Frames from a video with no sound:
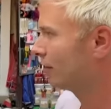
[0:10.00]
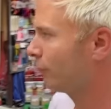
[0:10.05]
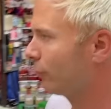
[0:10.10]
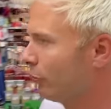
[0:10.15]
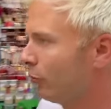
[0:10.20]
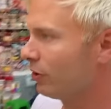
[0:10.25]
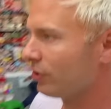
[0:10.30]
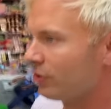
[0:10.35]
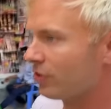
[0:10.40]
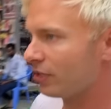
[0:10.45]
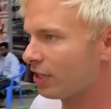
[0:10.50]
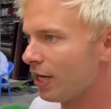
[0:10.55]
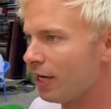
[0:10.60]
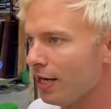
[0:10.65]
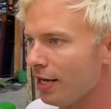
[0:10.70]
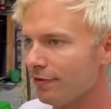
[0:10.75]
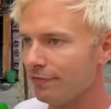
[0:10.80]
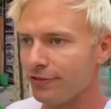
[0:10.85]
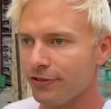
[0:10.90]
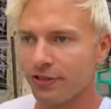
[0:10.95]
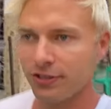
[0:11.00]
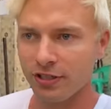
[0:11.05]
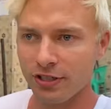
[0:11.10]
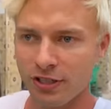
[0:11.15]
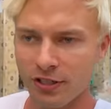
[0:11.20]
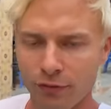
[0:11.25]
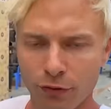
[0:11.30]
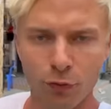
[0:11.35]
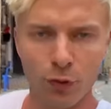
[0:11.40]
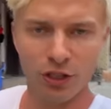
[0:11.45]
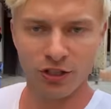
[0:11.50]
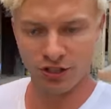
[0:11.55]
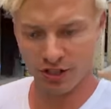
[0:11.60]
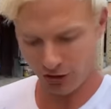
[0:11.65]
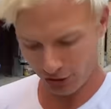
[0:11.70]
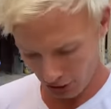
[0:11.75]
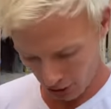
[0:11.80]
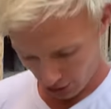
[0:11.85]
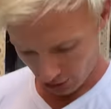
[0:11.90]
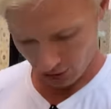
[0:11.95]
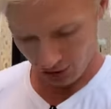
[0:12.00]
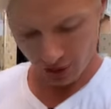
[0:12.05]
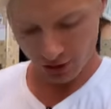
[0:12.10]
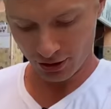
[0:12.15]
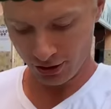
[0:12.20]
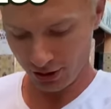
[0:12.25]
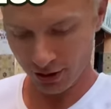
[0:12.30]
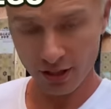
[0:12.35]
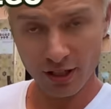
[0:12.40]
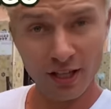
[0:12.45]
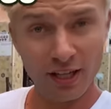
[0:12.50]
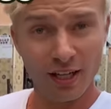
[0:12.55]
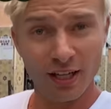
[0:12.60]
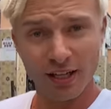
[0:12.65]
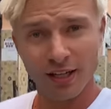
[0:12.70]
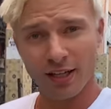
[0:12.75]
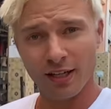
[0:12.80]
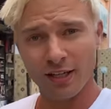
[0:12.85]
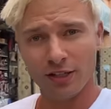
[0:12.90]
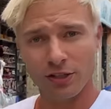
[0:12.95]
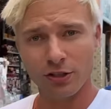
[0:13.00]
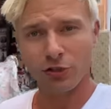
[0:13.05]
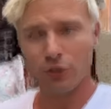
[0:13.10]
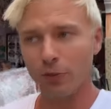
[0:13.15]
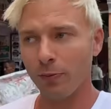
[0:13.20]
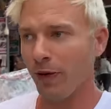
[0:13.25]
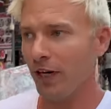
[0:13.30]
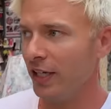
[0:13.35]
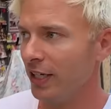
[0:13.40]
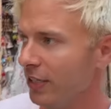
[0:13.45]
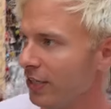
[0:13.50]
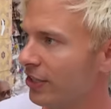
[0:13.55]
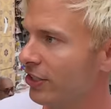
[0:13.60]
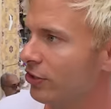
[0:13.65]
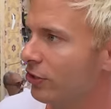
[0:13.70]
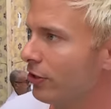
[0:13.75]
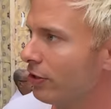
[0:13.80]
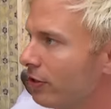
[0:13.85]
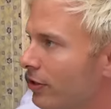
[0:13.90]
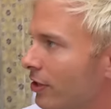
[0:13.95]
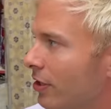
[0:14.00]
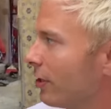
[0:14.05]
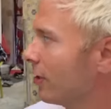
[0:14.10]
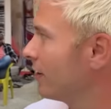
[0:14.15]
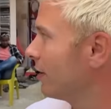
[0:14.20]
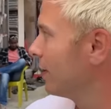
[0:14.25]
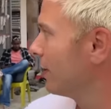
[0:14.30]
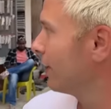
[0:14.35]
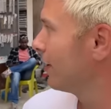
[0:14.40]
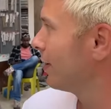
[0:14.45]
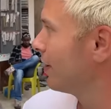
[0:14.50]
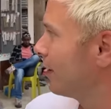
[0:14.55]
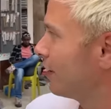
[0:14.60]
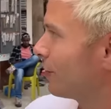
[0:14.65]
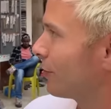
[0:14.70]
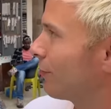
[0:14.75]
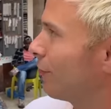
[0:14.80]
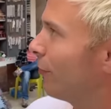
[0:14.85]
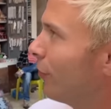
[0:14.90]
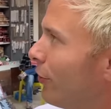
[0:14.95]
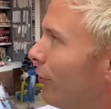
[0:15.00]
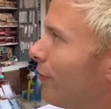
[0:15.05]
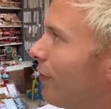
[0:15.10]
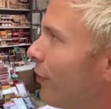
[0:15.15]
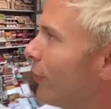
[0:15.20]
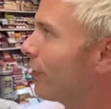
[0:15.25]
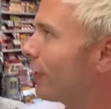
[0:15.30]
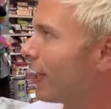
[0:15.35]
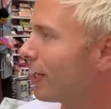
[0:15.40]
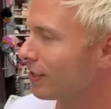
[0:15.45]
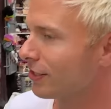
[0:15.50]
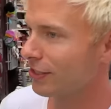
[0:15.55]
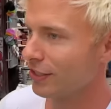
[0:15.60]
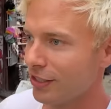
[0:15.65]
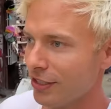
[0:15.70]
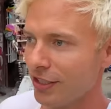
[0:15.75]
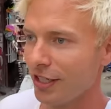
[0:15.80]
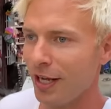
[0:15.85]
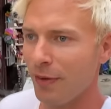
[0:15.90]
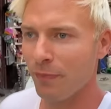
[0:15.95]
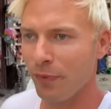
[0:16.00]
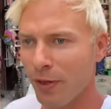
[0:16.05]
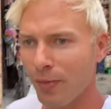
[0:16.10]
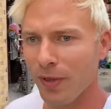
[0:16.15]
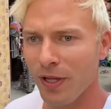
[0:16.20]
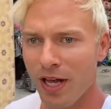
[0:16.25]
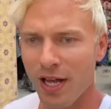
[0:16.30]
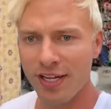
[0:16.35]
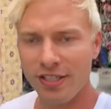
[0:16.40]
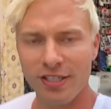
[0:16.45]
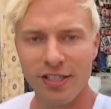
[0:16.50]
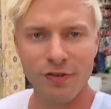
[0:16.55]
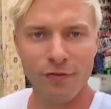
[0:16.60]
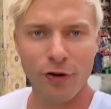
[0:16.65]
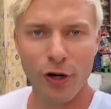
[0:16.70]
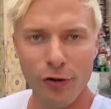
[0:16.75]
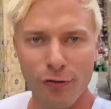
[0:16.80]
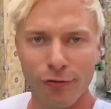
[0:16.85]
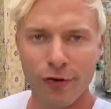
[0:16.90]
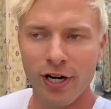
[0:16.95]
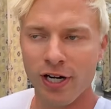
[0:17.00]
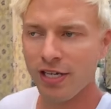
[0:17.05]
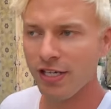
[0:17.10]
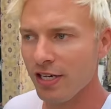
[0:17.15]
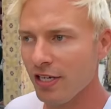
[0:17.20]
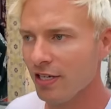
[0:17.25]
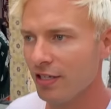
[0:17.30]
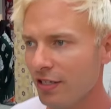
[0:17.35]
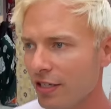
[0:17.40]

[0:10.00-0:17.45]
You want scarves, you want t-shirts, Somalia t-shirt. It's very, very nice. And people are actually very friendly.